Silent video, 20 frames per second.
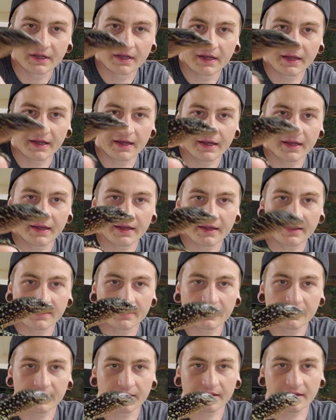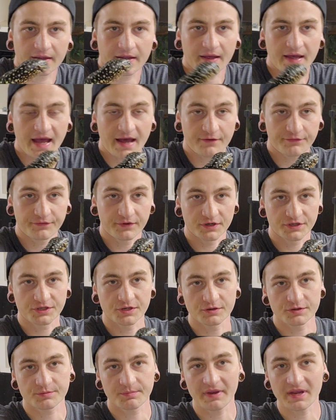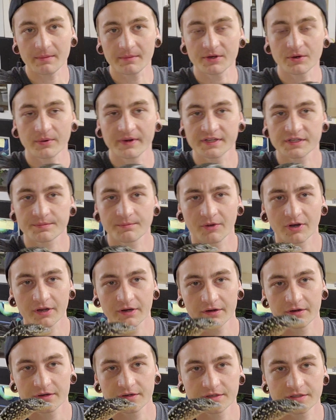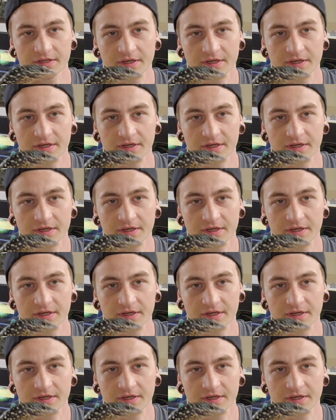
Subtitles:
At first, those baby quince monitors,